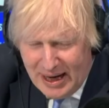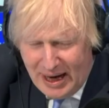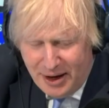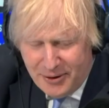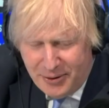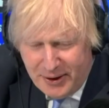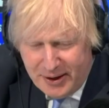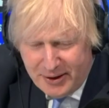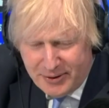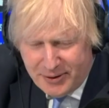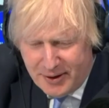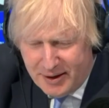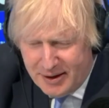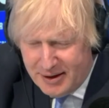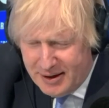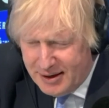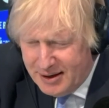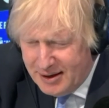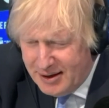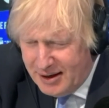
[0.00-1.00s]
I think
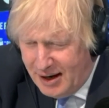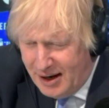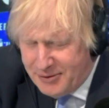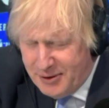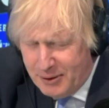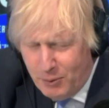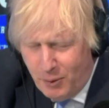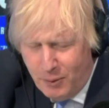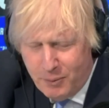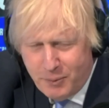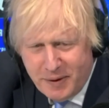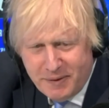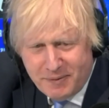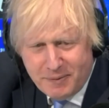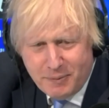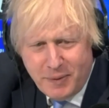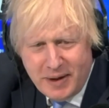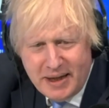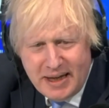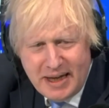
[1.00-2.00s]
what
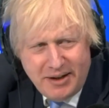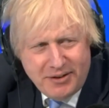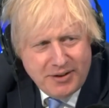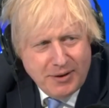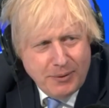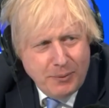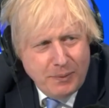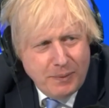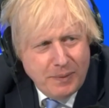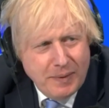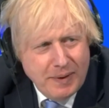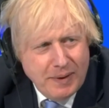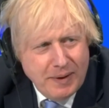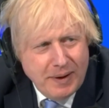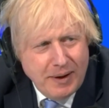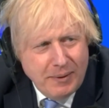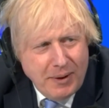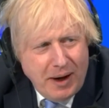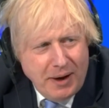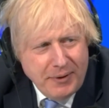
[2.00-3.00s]
we need to.
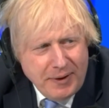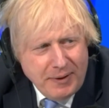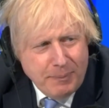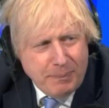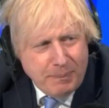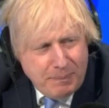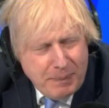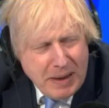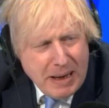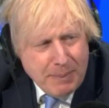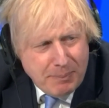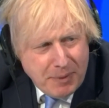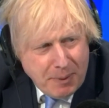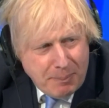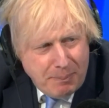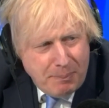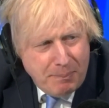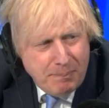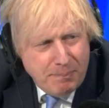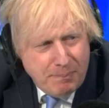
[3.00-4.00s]
I think
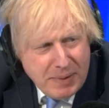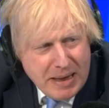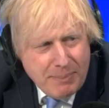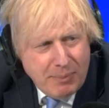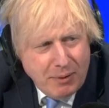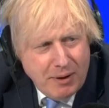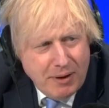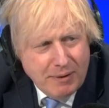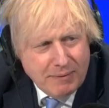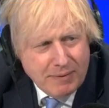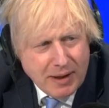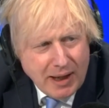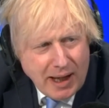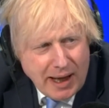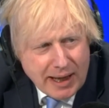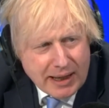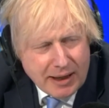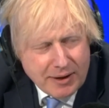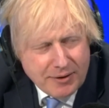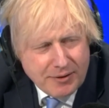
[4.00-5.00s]
the people have
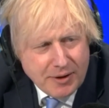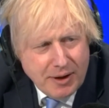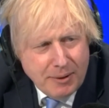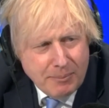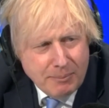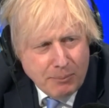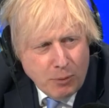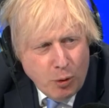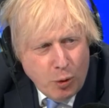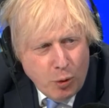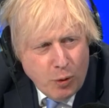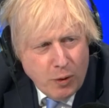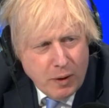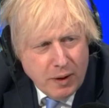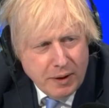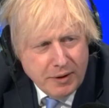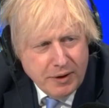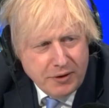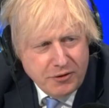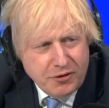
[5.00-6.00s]
liked a
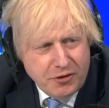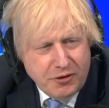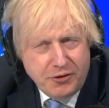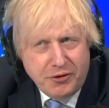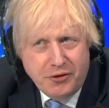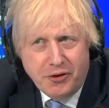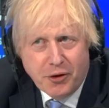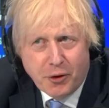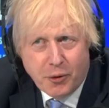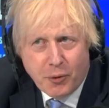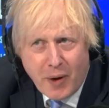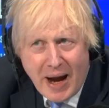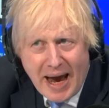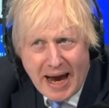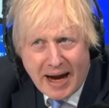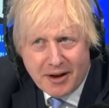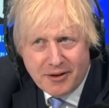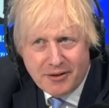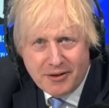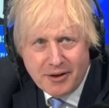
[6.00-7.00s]
more
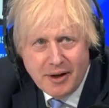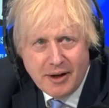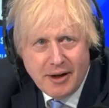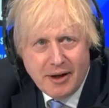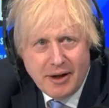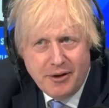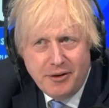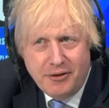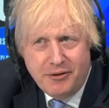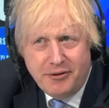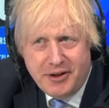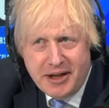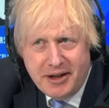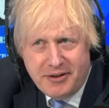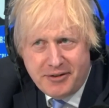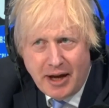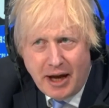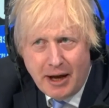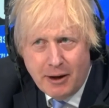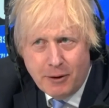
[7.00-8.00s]
direct,
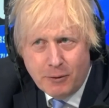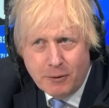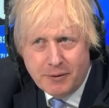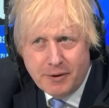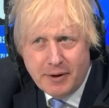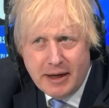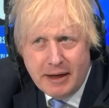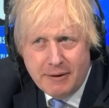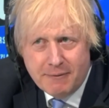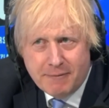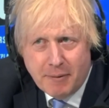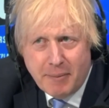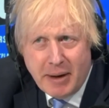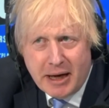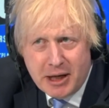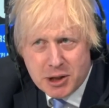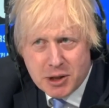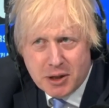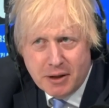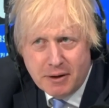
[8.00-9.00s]
detailed
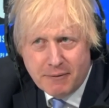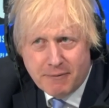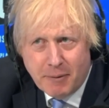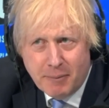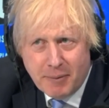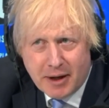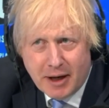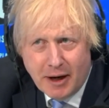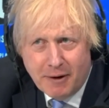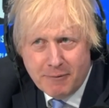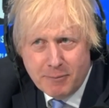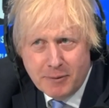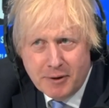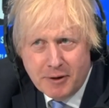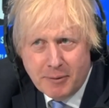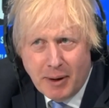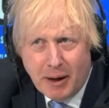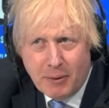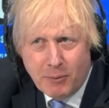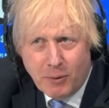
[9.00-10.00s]
information from the
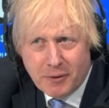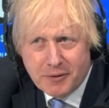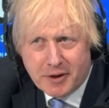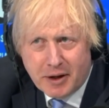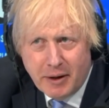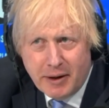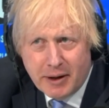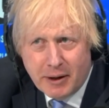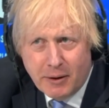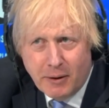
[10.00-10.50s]
government about what's going